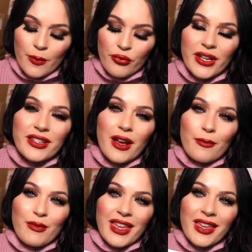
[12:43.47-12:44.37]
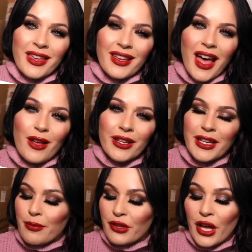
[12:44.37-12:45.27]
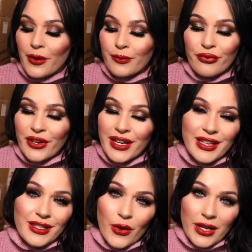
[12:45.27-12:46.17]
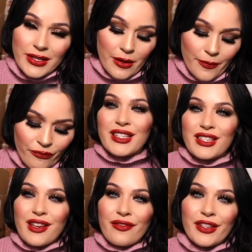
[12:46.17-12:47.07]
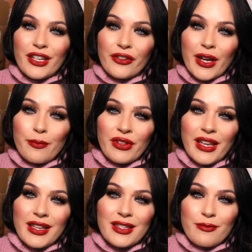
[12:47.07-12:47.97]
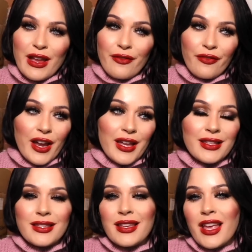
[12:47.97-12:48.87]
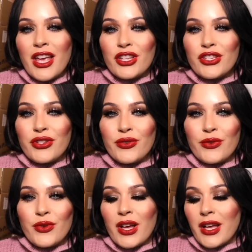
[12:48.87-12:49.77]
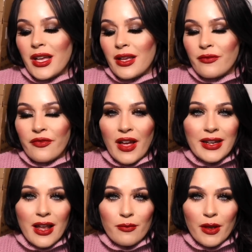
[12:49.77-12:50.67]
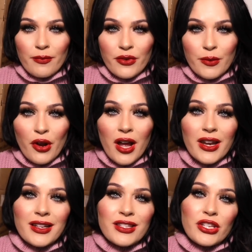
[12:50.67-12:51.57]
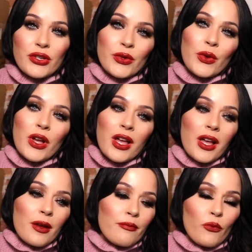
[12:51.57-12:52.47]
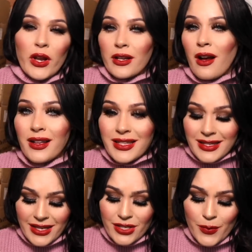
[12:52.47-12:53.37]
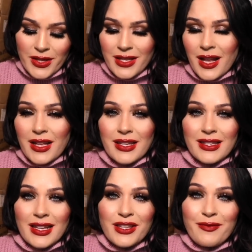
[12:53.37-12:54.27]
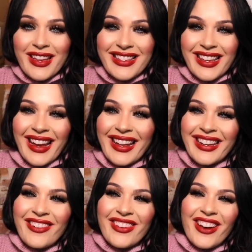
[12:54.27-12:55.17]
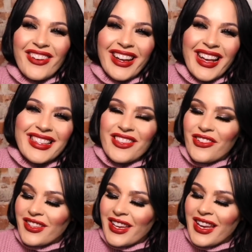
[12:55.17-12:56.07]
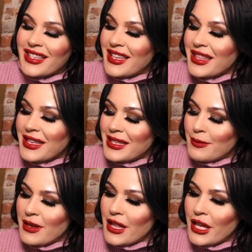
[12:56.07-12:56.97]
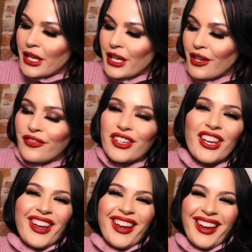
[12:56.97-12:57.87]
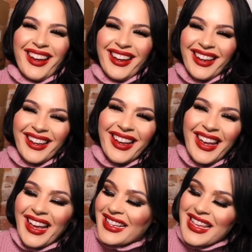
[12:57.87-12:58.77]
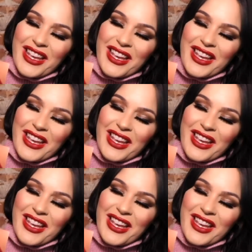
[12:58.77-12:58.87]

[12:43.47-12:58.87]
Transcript: preen.me. I'll link it below. Preen is awesome. It's definitely a great place to make friends, to uh, find out about beauty products, to win contests. I just won this contest. That's amazing. I didn't even know it, guys. I thought they had sent this to me like a gift. Because